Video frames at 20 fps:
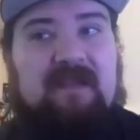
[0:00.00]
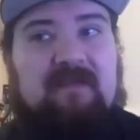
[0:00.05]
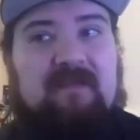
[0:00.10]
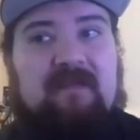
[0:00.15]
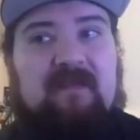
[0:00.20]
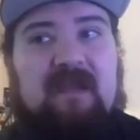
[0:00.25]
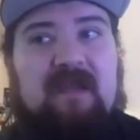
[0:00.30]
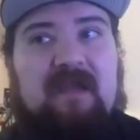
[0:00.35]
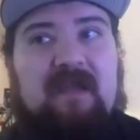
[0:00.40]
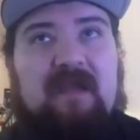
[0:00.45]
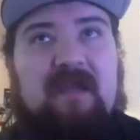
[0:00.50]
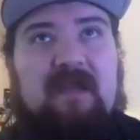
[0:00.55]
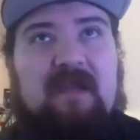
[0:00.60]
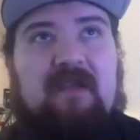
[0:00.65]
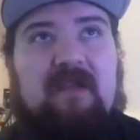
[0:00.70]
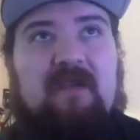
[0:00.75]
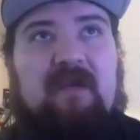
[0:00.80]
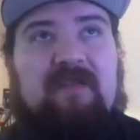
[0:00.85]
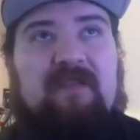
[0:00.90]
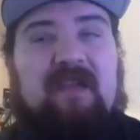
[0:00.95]
Um,
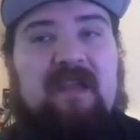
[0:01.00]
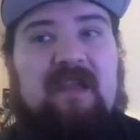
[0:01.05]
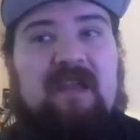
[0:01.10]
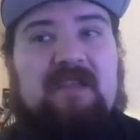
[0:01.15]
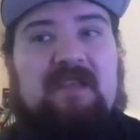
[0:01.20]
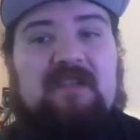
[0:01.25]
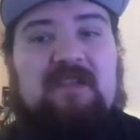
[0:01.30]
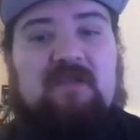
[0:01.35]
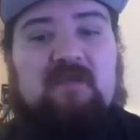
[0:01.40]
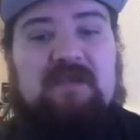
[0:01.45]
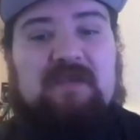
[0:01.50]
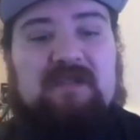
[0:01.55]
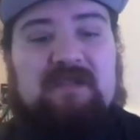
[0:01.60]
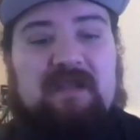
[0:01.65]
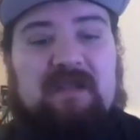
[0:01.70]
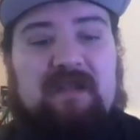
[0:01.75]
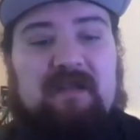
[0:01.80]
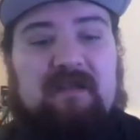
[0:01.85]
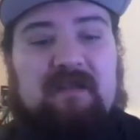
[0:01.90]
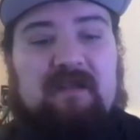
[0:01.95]
you know, I think it's
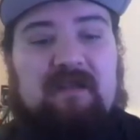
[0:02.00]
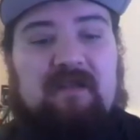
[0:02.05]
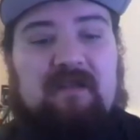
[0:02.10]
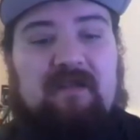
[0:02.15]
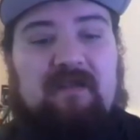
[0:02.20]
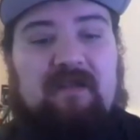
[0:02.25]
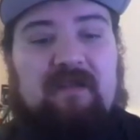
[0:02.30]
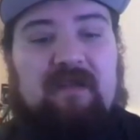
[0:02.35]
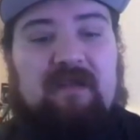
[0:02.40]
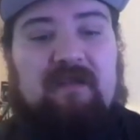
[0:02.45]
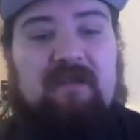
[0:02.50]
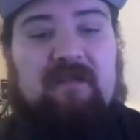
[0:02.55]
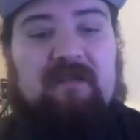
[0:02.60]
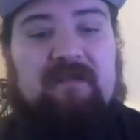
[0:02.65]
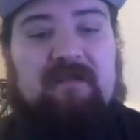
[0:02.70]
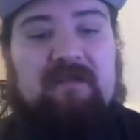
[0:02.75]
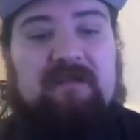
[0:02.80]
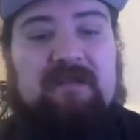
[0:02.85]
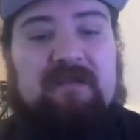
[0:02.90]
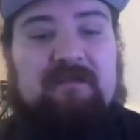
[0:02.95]
interesting, you know, the
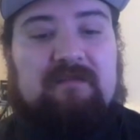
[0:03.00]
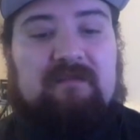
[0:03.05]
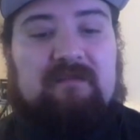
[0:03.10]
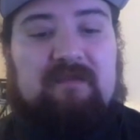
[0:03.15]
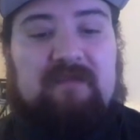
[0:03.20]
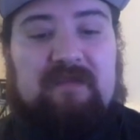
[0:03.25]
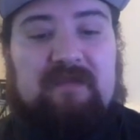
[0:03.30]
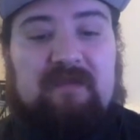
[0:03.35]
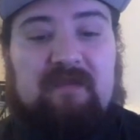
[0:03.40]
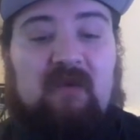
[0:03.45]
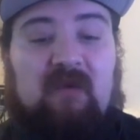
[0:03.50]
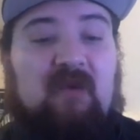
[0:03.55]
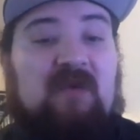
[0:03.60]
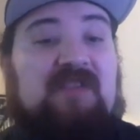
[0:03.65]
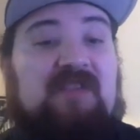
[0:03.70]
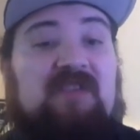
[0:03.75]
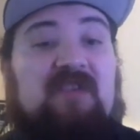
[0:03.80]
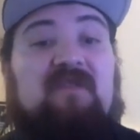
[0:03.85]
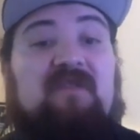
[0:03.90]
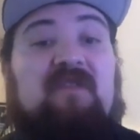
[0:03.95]
the the
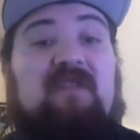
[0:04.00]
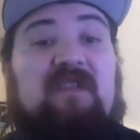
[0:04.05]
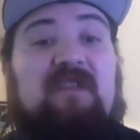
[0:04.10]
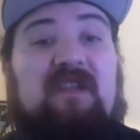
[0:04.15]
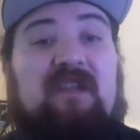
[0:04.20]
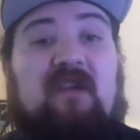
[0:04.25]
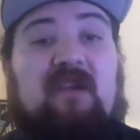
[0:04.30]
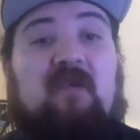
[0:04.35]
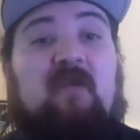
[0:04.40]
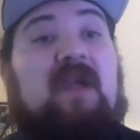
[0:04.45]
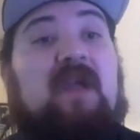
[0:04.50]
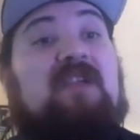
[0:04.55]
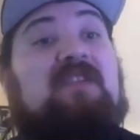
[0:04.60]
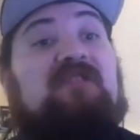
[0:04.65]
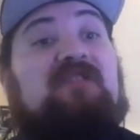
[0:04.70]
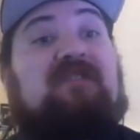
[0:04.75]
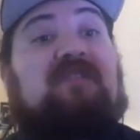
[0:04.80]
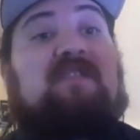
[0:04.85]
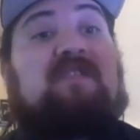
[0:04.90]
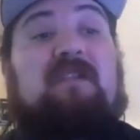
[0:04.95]
voiceover, the
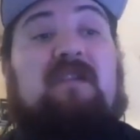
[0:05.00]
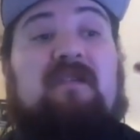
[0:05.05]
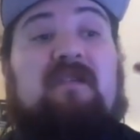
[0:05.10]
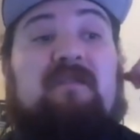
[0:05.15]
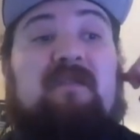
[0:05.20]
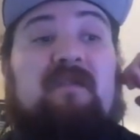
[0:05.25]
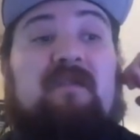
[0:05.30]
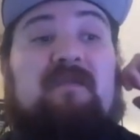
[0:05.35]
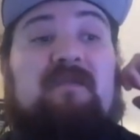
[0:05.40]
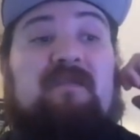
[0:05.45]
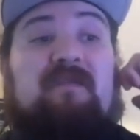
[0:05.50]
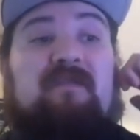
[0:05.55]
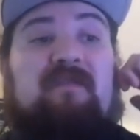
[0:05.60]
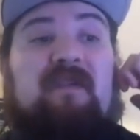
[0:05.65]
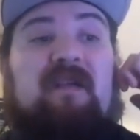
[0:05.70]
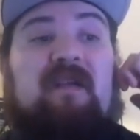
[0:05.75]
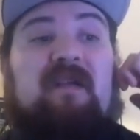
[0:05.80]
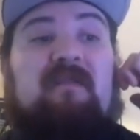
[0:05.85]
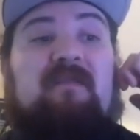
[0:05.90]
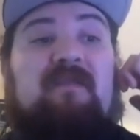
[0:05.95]
narration of, of the mm-hmm.
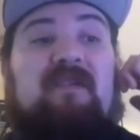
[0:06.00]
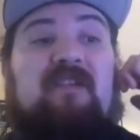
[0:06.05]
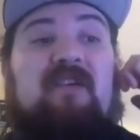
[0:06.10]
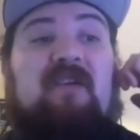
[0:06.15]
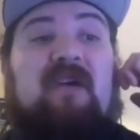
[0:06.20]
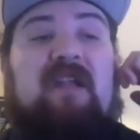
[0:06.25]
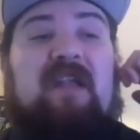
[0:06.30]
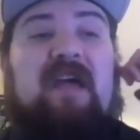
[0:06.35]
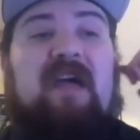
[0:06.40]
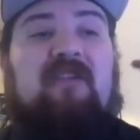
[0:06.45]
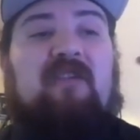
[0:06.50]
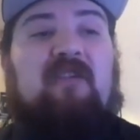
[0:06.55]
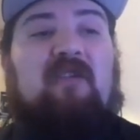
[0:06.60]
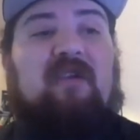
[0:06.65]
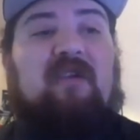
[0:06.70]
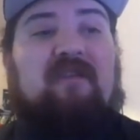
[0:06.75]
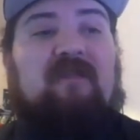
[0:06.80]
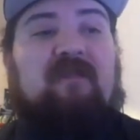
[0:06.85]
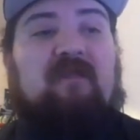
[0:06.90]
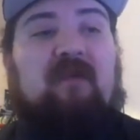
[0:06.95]
film, mm-hmm. you know, and I don't
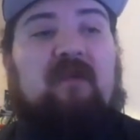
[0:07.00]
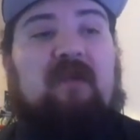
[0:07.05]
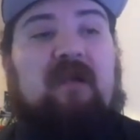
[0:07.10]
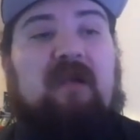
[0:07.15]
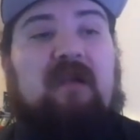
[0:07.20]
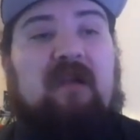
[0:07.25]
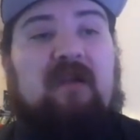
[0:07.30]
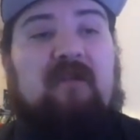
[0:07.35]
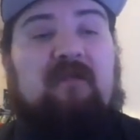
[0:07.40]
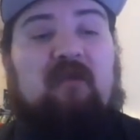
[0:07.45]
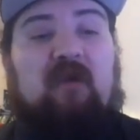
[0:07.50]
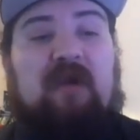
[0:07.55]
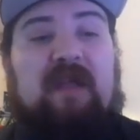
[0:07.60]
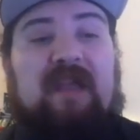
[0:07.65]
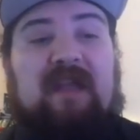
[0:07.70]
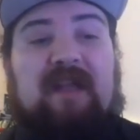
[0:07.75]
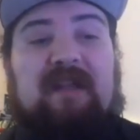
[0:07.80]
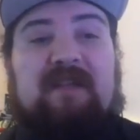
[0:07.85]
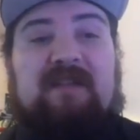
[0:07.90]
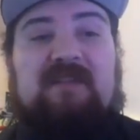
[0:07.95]
know if for for
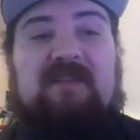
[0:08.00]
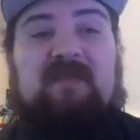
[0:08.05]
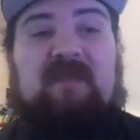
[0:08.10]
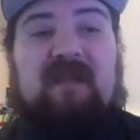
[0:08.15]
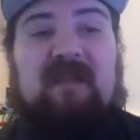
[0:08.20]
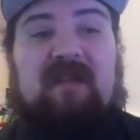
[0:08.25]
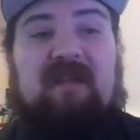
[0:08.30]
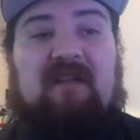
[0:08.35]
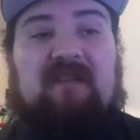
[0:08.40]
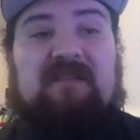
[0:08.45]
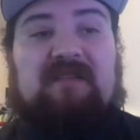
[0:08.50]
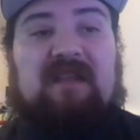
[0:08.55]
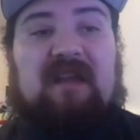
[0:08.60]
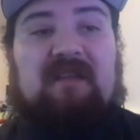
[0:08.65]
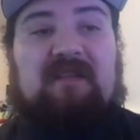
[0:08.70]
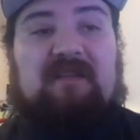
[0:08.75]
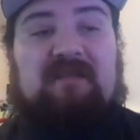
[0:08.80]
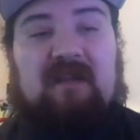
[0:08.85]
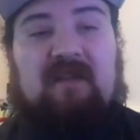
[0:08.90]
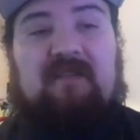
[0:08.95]
English speakers
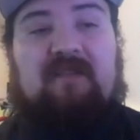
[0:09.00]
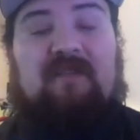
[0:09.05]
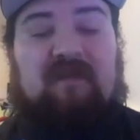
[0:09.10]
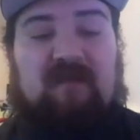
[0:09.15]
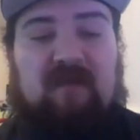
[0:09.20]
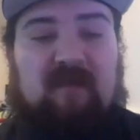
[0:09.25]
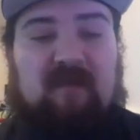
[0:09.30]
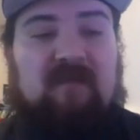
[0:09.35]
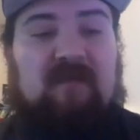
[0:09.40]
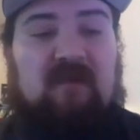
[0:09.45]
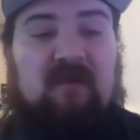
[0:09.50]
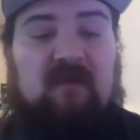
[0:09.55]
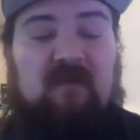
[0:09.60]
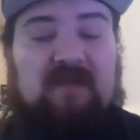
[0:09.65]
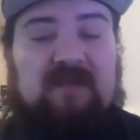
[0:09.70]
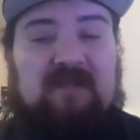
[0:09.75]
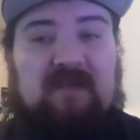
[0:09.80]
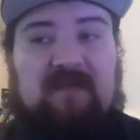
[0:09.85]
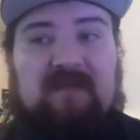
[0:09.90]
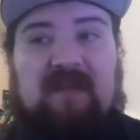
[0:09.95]
that saw the film, you know,
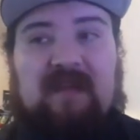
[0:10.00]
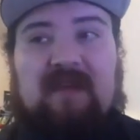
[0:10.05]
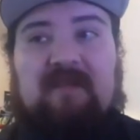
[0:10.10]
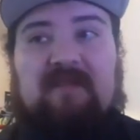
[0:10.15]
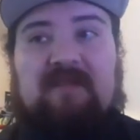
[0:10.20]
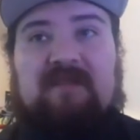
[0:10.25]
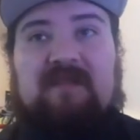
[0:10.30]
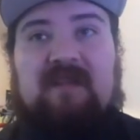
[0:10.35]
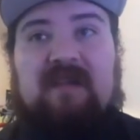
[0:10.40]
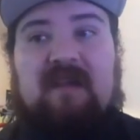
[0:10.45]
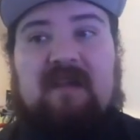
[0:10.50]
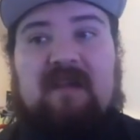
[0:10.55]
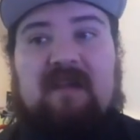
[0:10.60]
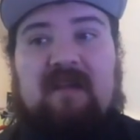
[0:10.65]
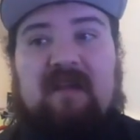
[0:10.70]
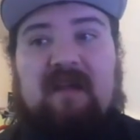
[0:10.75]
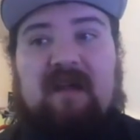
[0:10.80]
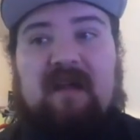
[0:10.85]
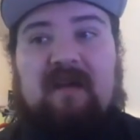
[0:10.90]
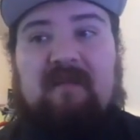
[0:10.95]
with subtitles,
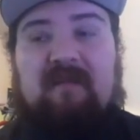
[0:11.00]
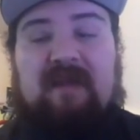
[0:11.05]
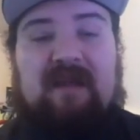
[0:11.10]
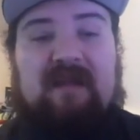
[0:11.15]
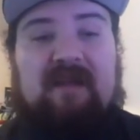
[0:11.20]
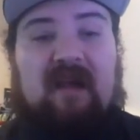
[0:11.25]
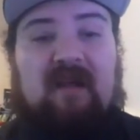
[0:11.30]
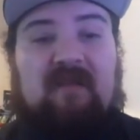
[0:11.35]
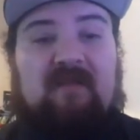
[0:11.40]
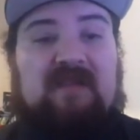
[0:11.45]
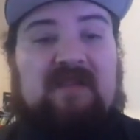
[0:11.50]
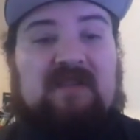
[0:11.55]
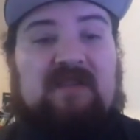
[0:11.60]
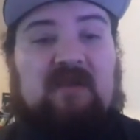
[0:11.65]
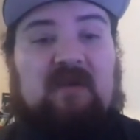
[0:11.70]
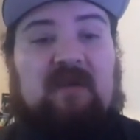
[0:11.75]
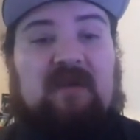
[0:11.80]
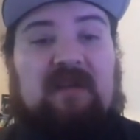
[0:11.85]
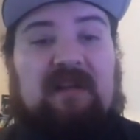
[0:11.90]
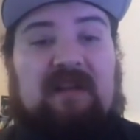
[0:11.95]
uh, might not be
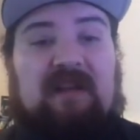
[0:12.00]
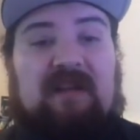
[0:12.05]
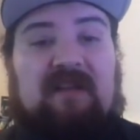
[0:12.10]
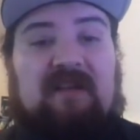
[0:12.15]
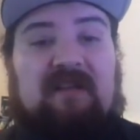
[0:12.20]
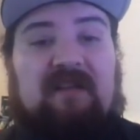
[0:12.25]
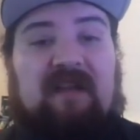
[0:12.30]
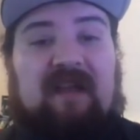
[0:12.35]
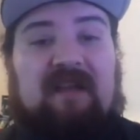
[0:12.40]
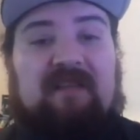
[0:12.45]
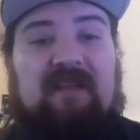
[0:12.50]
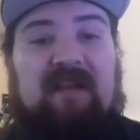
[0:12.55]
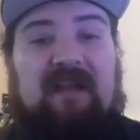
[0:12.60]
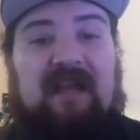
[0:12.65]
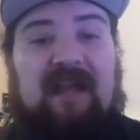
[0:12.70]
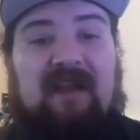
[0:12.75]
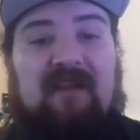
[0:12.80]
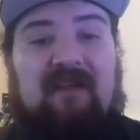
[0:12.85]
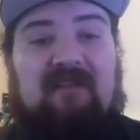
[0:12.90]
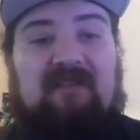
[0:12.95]
so clear that the
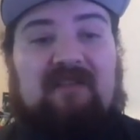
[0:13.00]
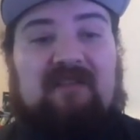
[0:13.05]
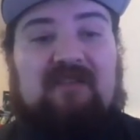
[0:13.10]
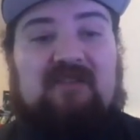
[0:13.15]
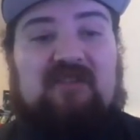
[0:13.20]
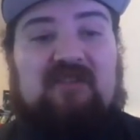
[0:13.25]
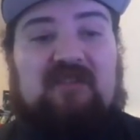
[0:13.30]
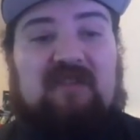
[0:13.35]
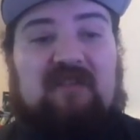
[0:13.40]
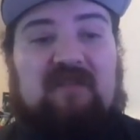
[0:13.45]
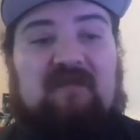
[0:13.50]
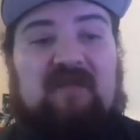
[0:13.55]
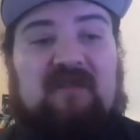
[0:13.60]
characters shift